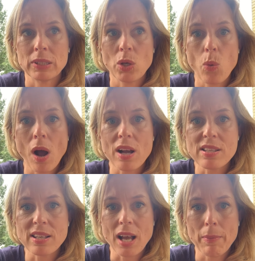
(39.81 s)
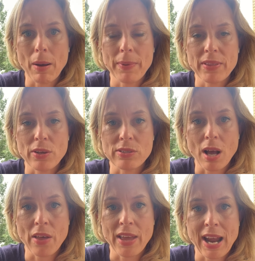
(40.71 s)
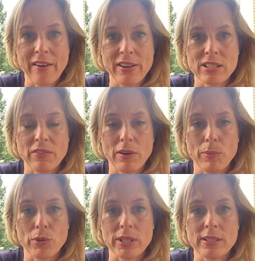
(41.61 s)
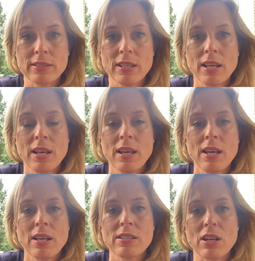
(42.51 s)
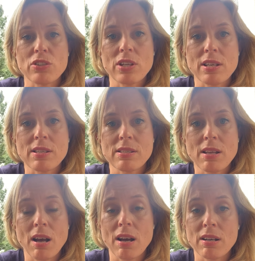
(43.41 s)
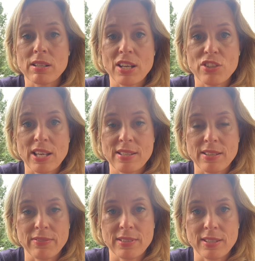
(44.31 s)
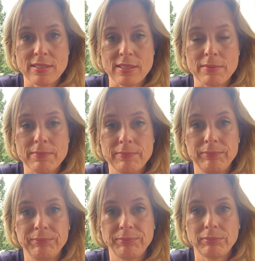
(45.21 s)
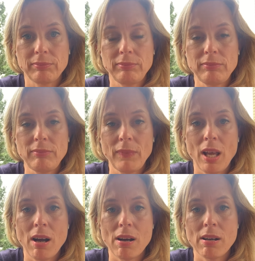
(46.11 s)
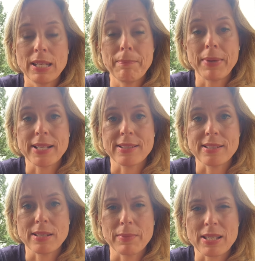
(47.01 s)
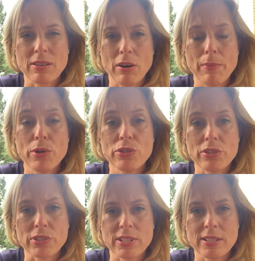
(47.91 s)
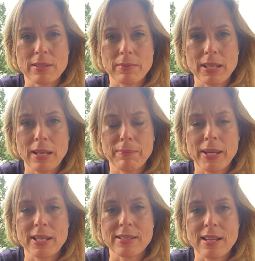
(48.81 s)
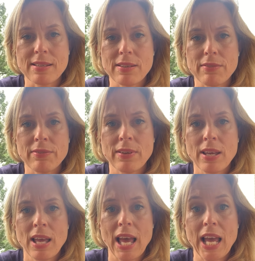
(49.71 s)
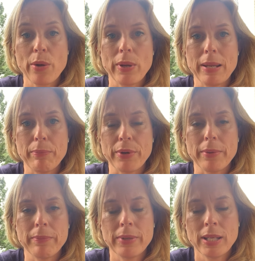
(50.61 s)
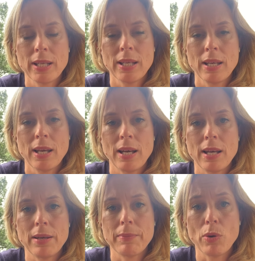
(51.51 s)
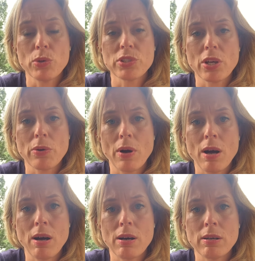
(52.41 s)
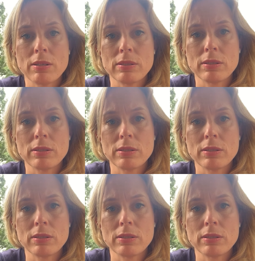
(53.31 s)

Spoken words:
quirks that come up in those other areas of our bodies, such as our digestive system, our limbic system, that's our emotional system, keeping a sense of equilibrium, also our